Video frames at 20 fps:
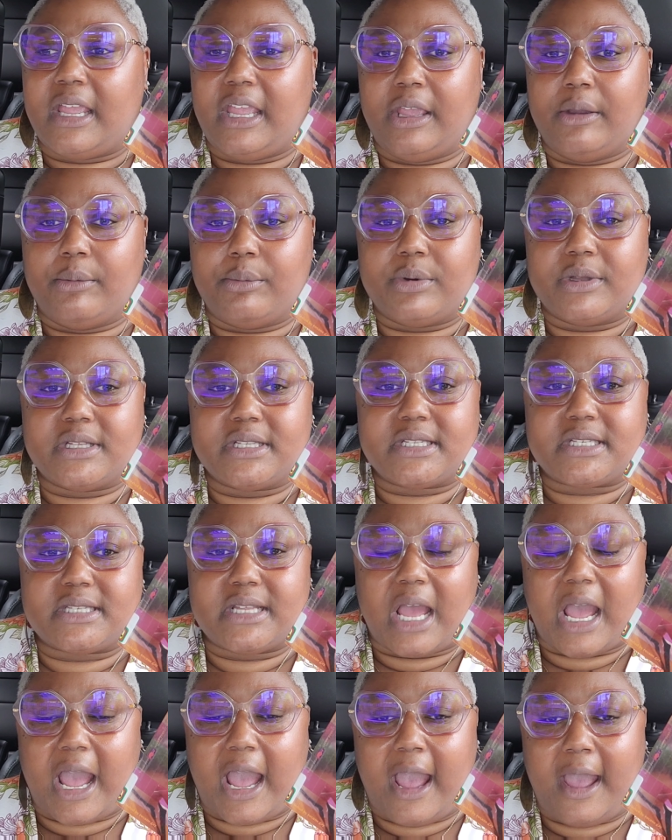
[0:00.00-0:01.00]
It was
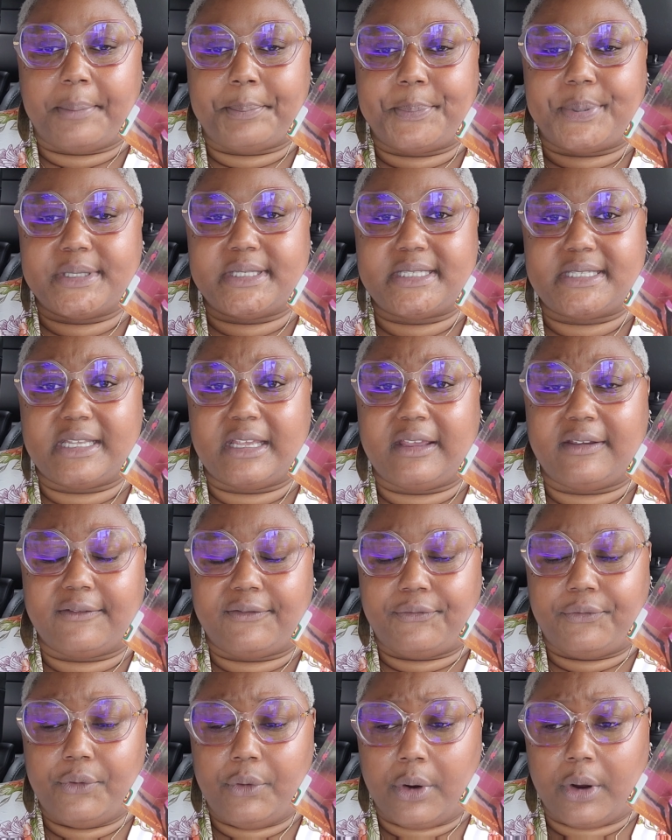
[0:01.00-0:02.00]
the opposite
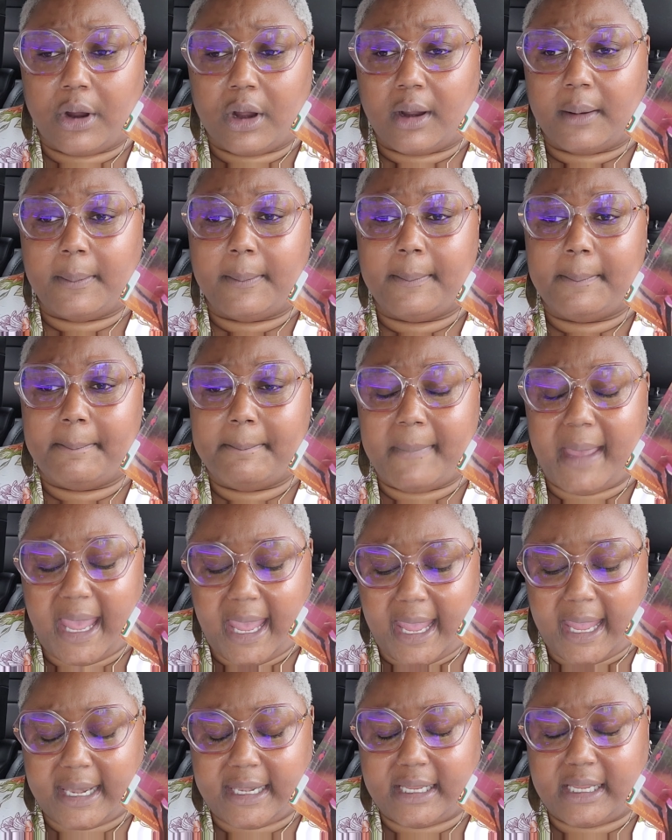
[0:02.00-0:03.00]
for
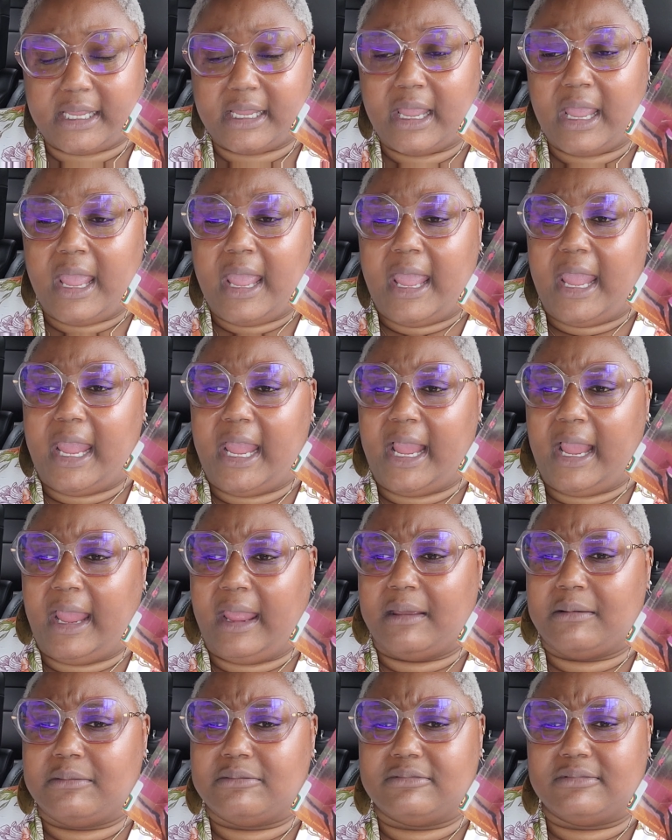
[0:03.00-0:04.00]
Maddie.
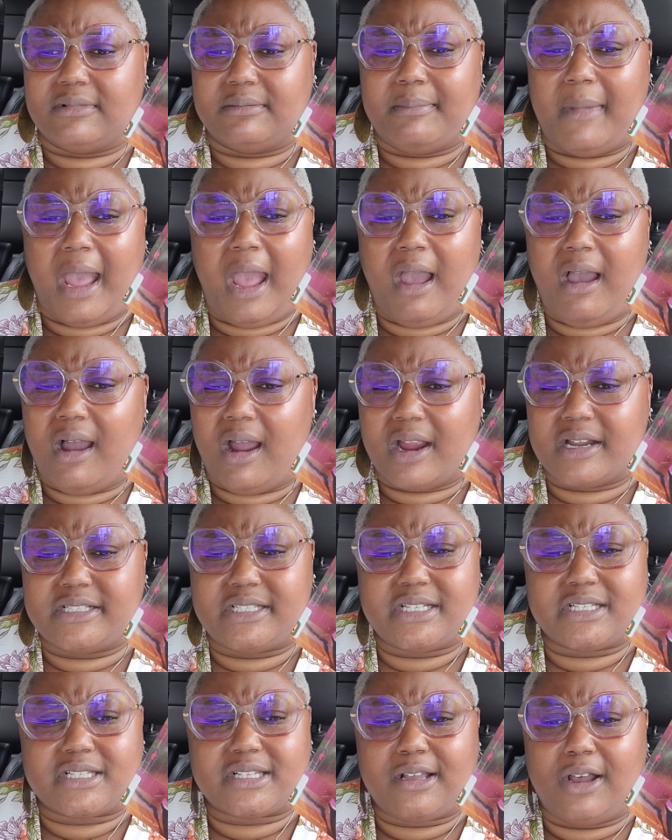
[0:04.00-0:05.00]
And my heart
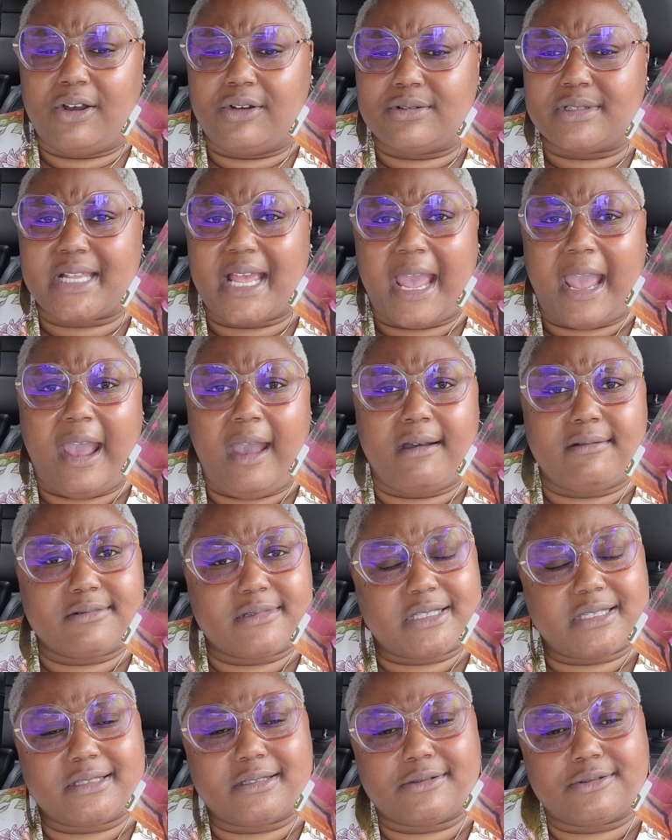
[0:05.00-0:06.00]
just goes
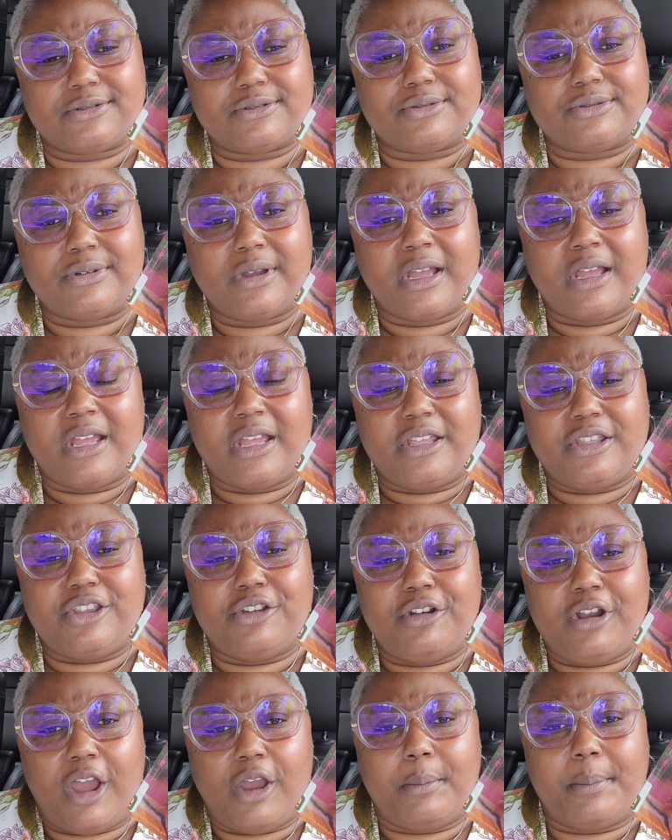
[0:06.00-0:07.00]
out to,
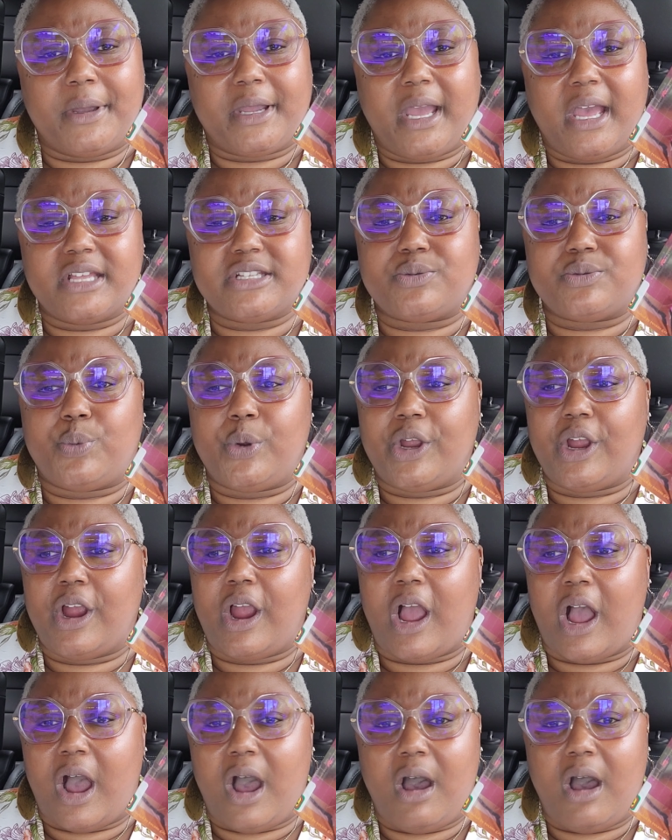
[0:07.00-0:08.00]
you know, because
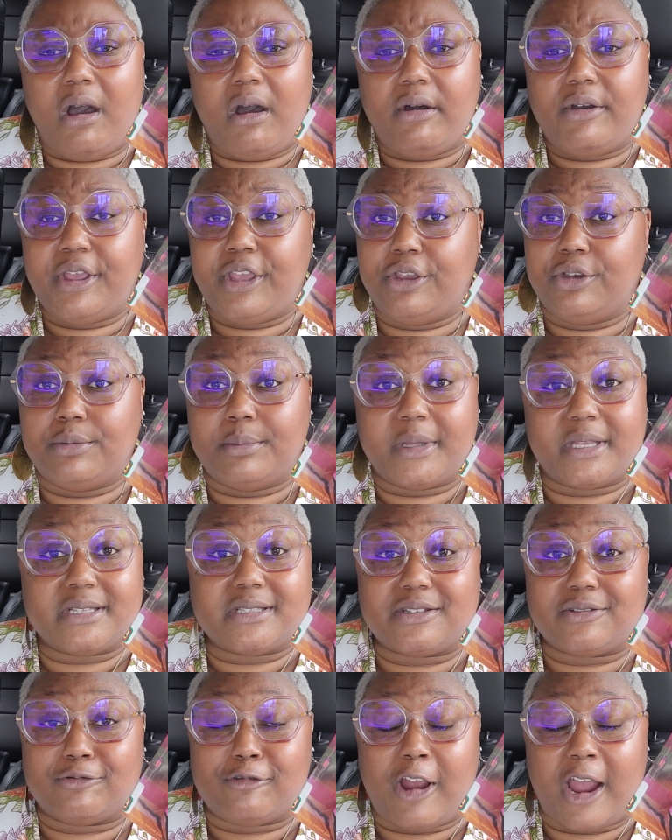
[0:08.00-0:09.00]
we're all
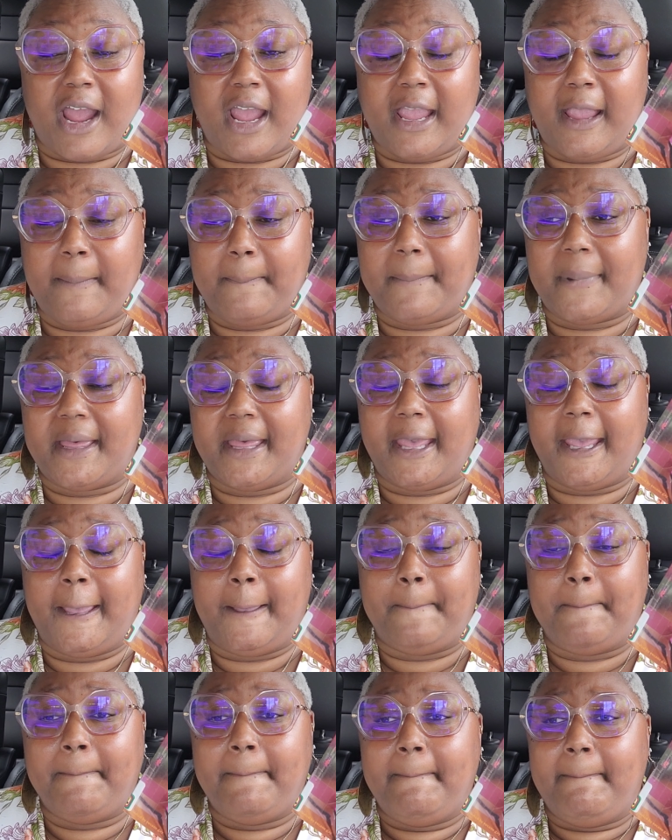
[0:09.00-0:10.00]
humans, right?
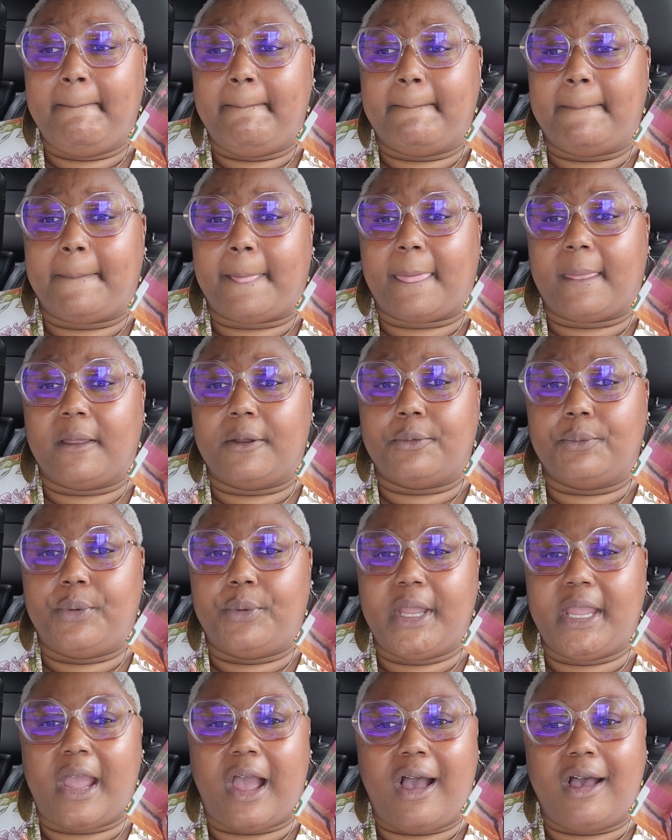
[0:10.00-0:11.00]
But
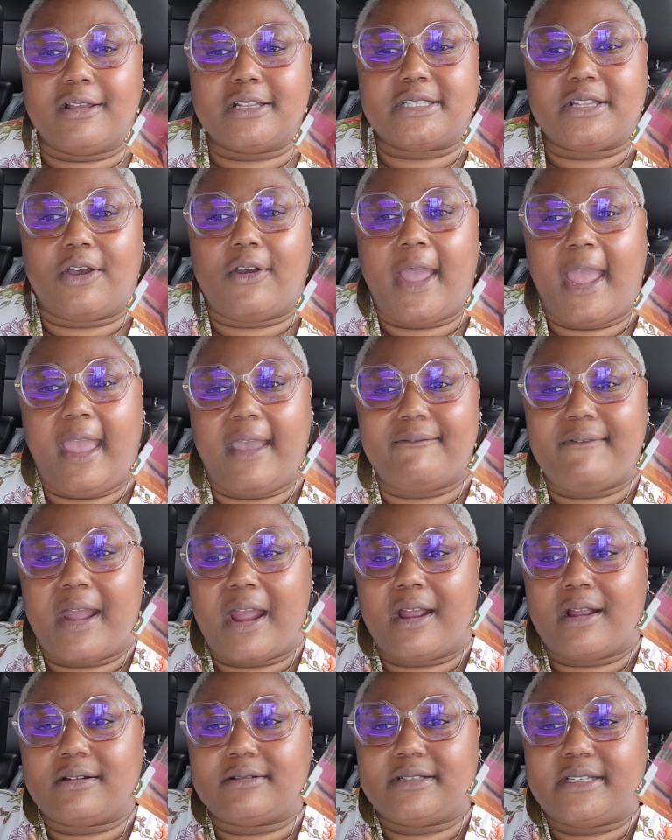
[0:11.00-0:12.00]
we also have
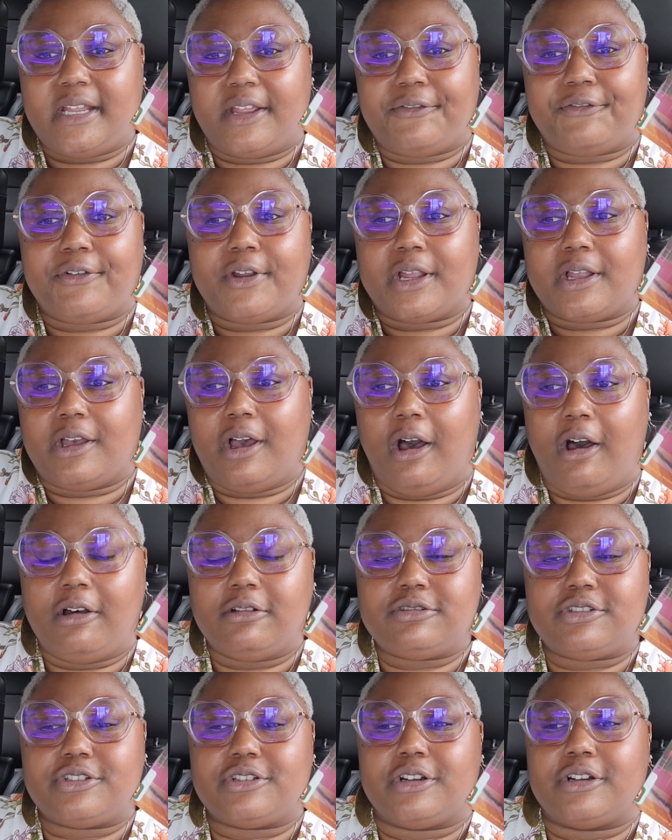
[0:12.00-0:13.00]
our different
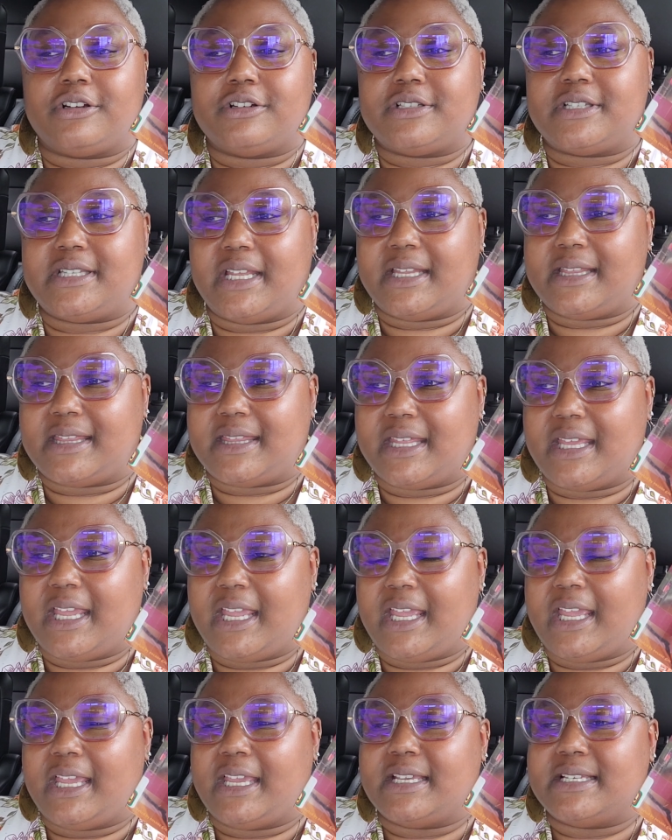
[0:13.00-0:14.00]
cultures and
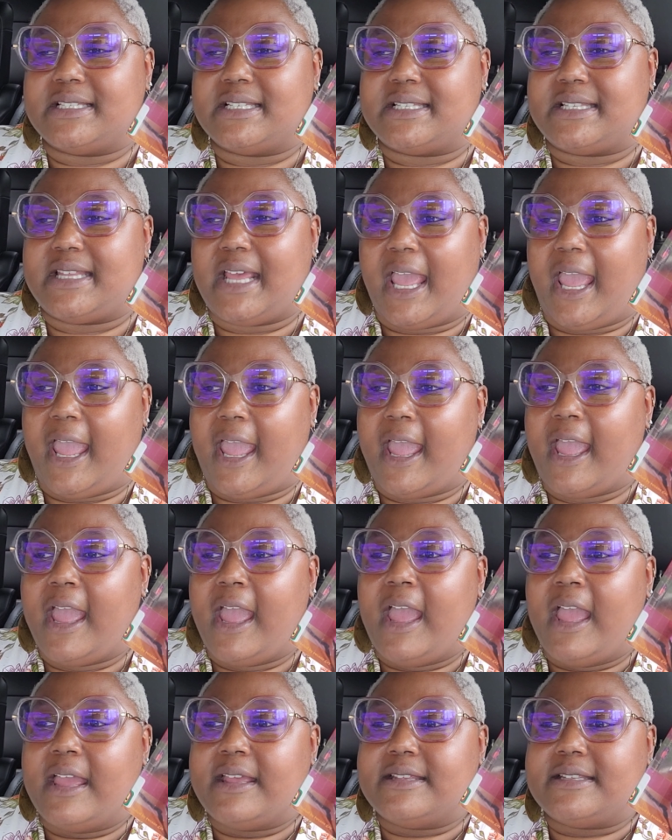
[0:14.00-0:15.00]
things that
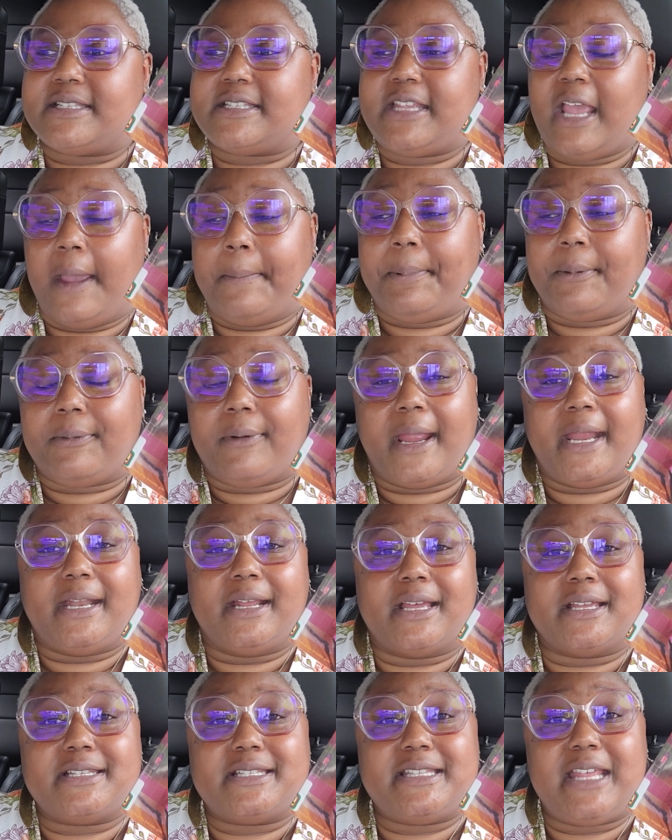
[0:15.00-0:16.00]
separate
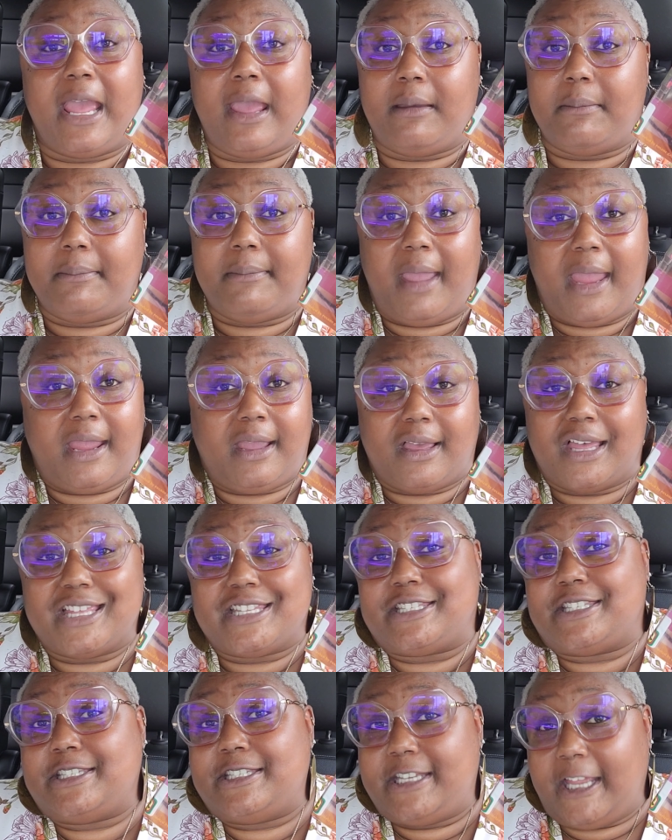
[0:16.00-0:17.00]
us that make
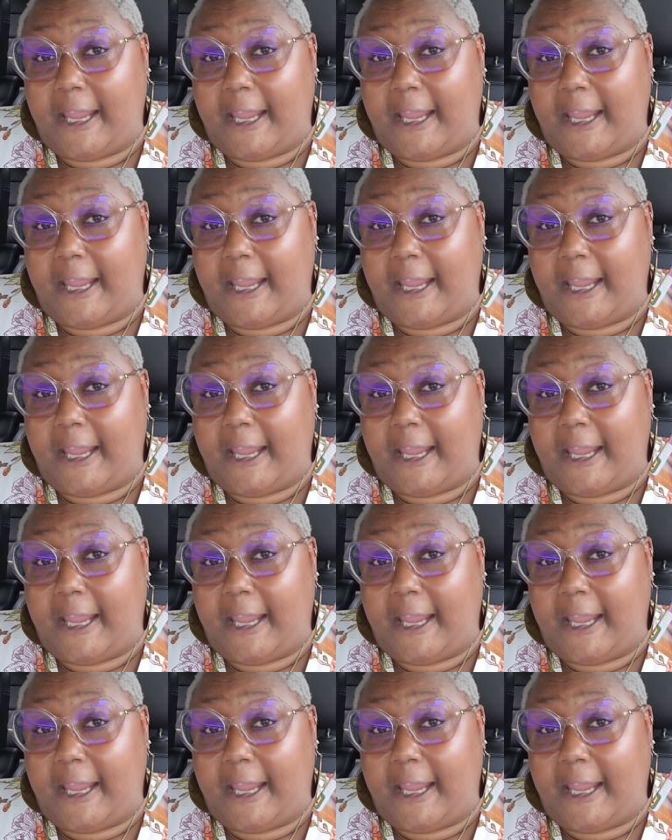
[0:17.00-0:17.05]
us